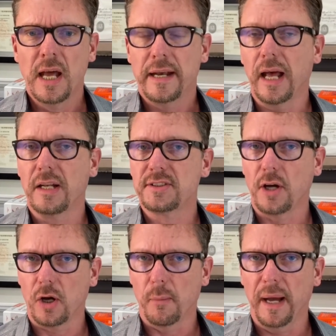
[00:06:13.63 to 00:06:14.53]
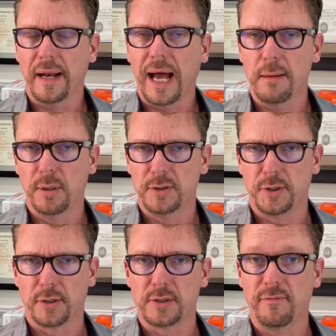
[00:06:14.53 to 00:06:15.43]
Now let's talk about high blood
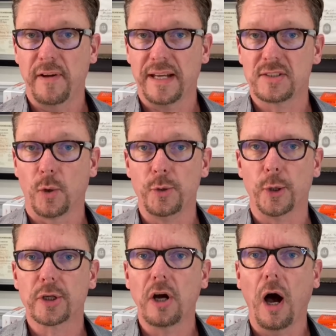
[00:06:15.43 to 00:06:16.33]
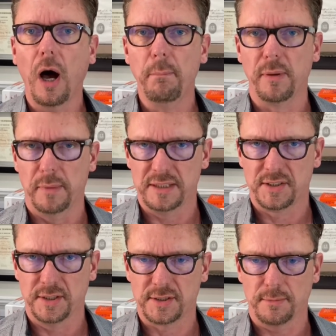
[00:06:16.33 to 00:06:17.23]
sugar's effects on your complement
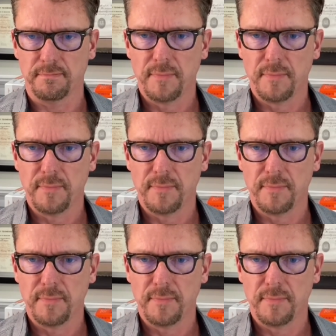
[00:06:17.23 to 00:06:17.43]
system.